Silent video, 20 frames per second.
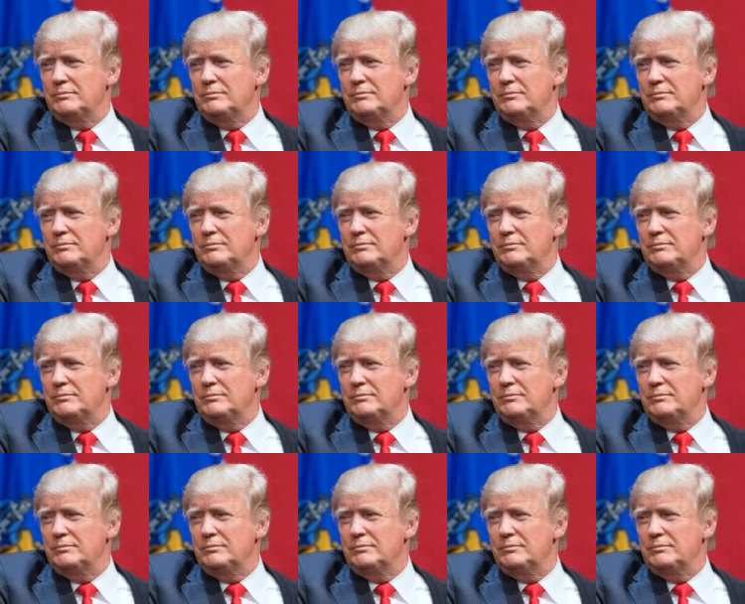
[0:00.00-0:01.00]

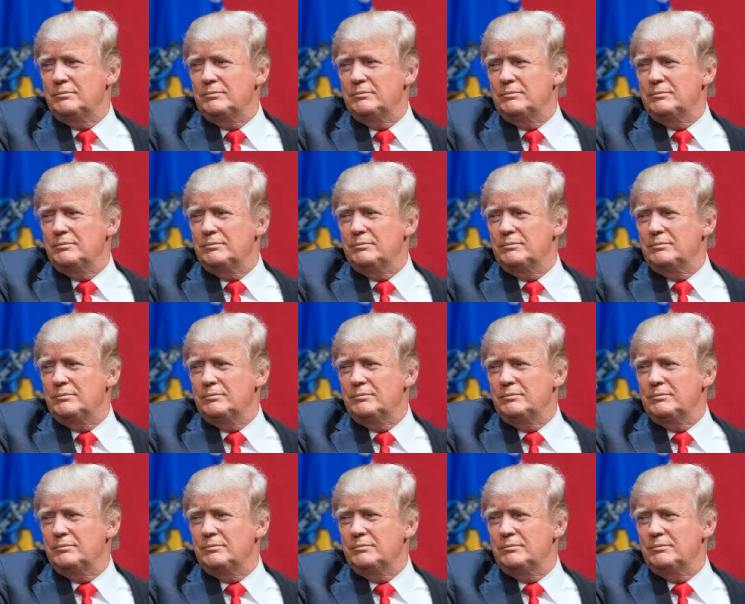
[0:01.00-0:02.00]

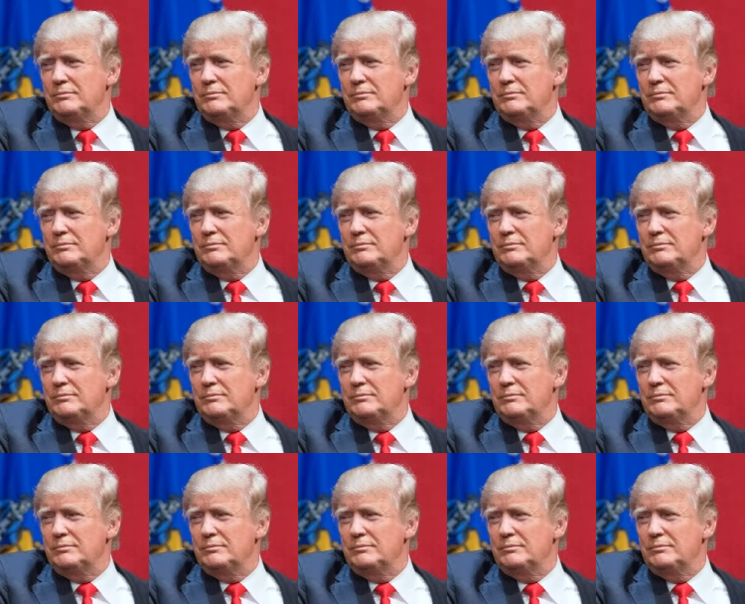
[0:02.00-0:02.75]
The face doesn't move, so there is nothing to read.